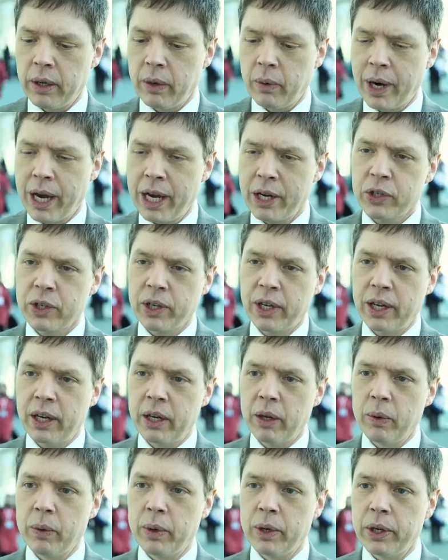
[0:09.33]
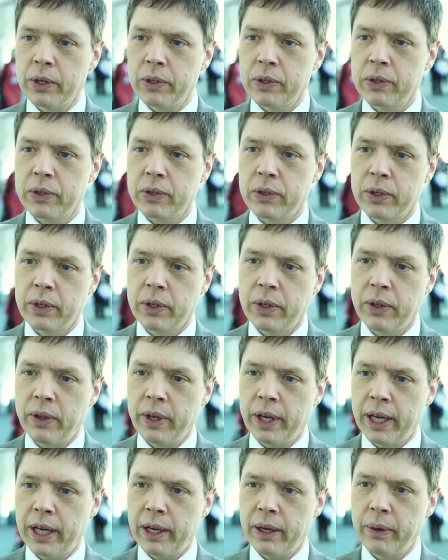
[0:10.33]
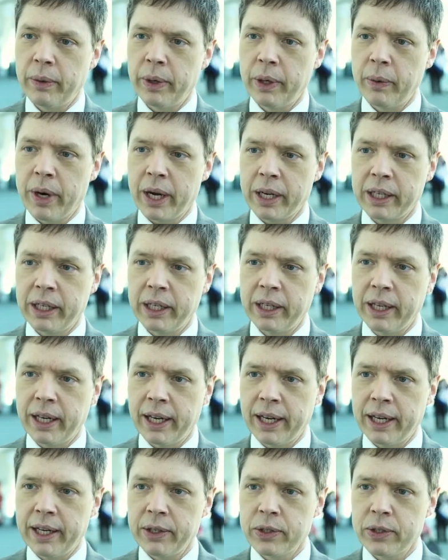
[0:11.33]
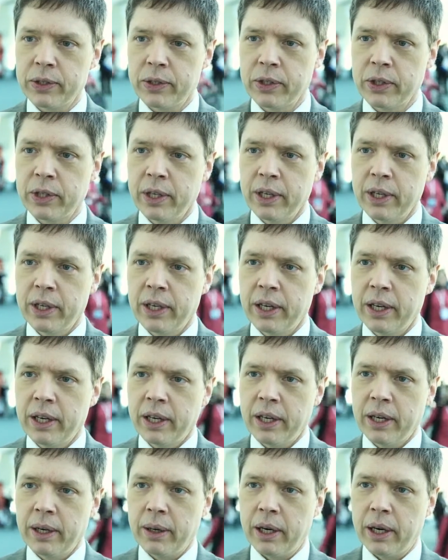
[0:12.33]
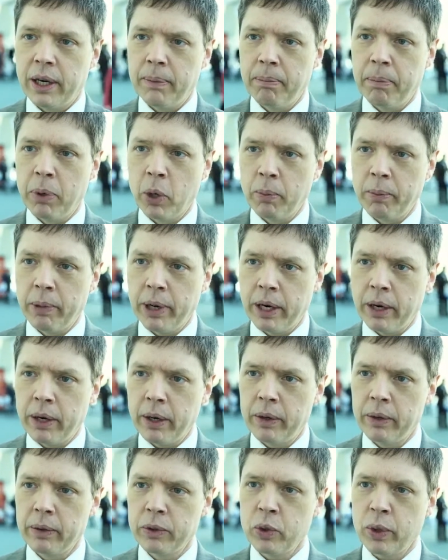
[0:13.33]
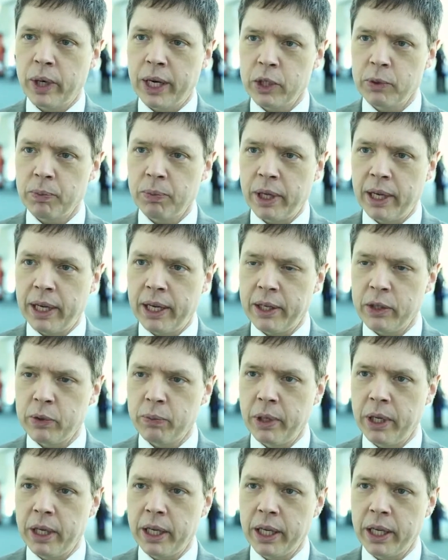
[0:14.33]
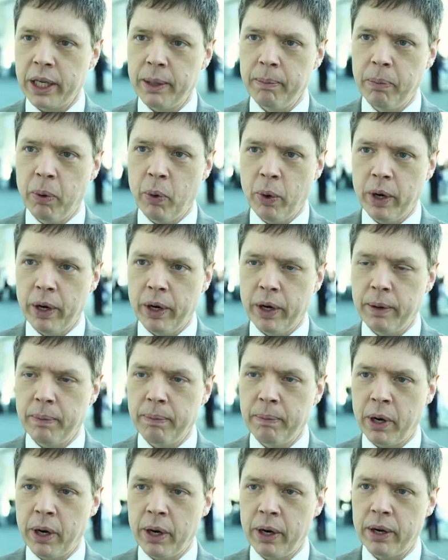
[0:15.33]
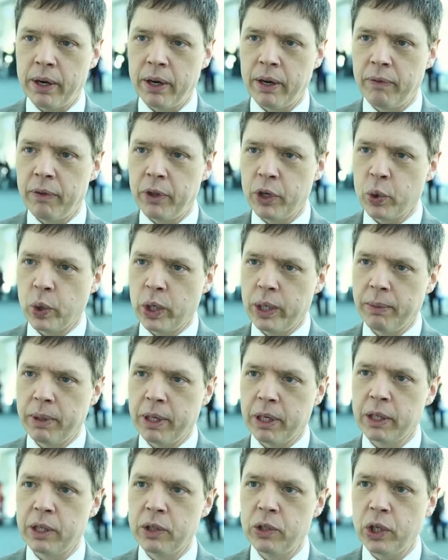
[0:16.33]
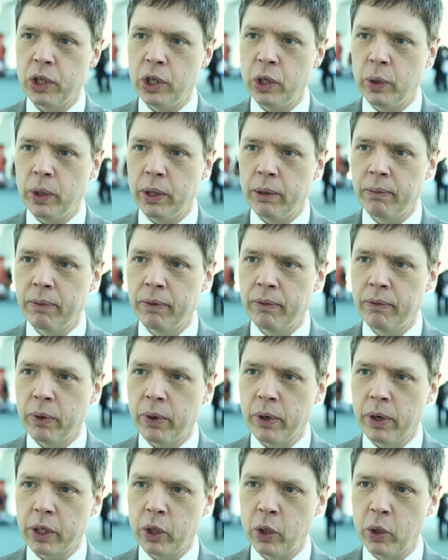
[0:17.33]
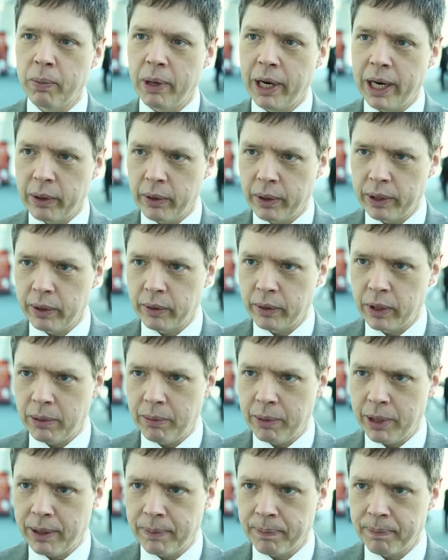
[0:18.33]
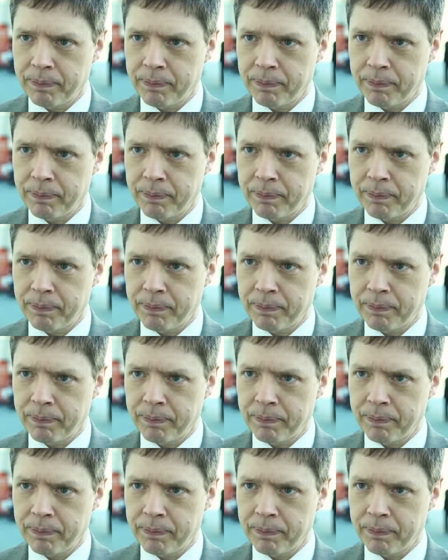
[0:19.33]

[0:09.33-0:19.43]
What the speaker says: rationale was that we recognize bone marrow transplant as being an important part of the treatment continuum for acute myeloid leukemia.